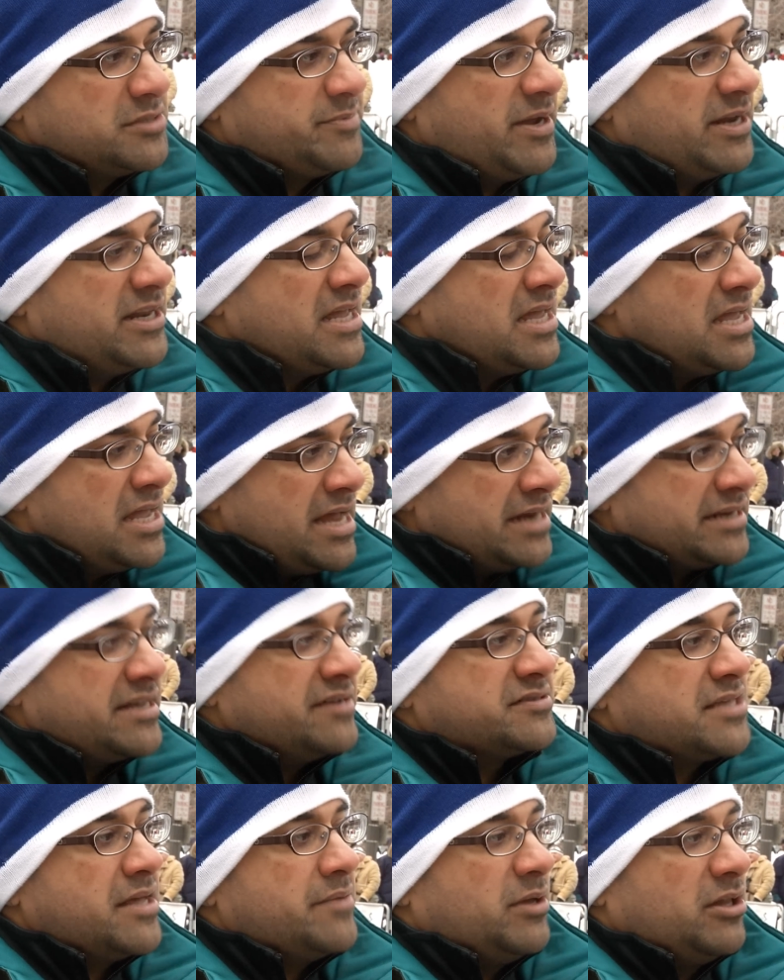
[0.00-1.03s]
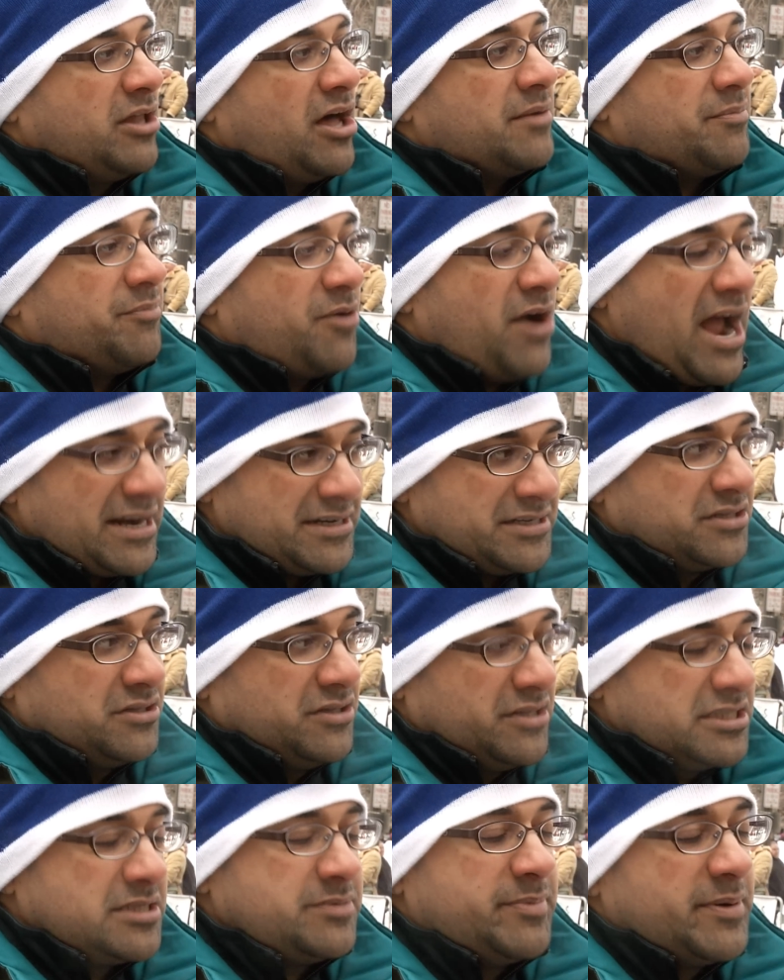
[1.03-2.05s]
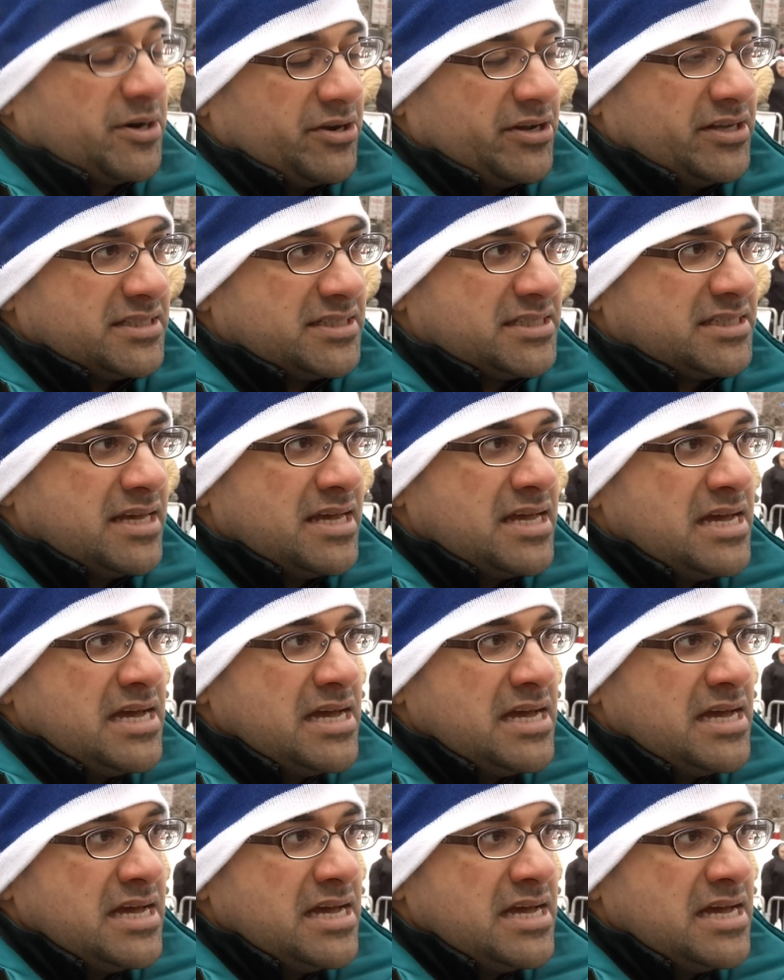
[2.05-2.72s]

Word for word: but it gives them a lot of practical experience